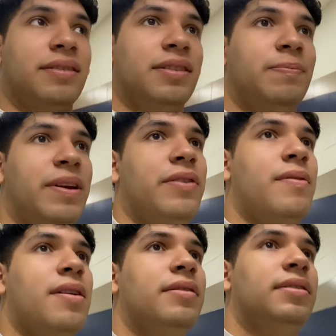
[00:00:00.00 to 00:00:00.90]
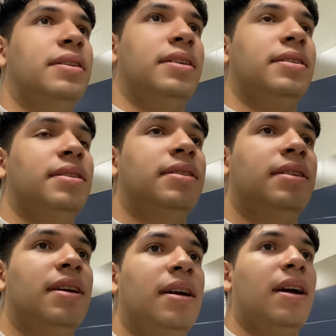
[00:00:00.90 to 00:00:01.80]
it's been a while since
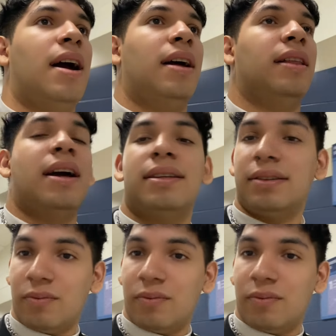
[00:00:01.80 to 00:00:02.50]
I last